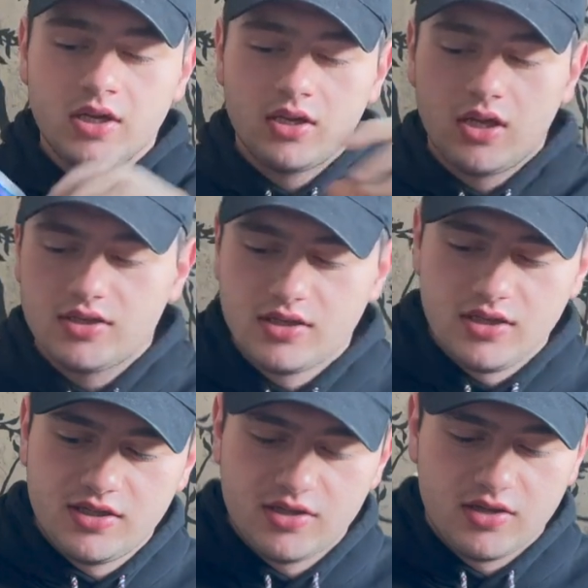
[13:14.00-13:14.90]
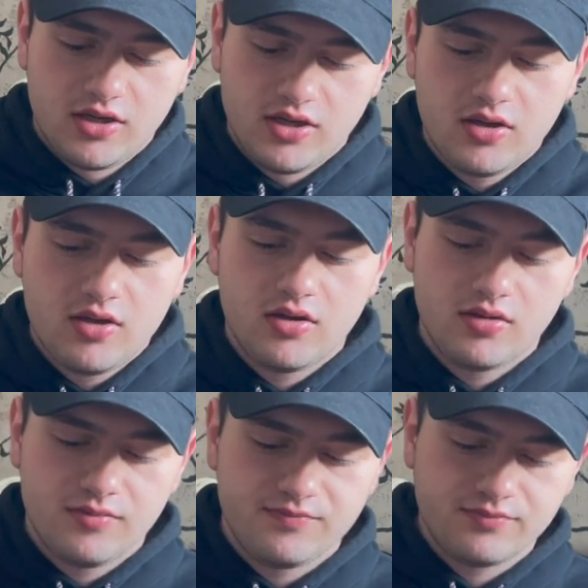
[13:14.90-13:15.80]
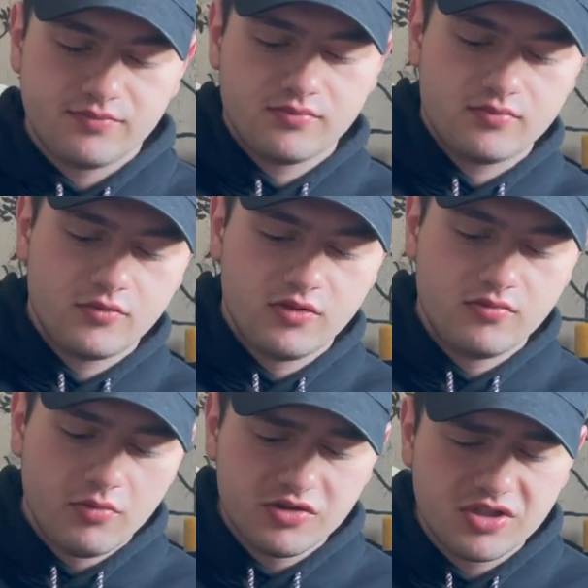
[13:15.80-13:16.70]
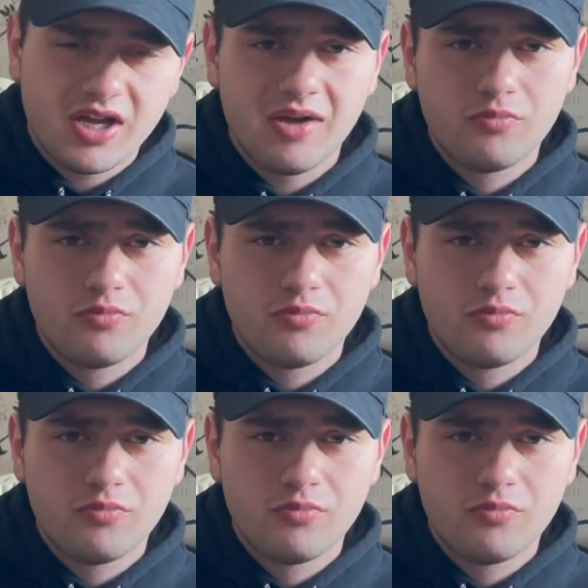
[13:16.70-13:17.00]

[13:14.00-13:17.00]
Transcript: That's a decent nut. Most of the time,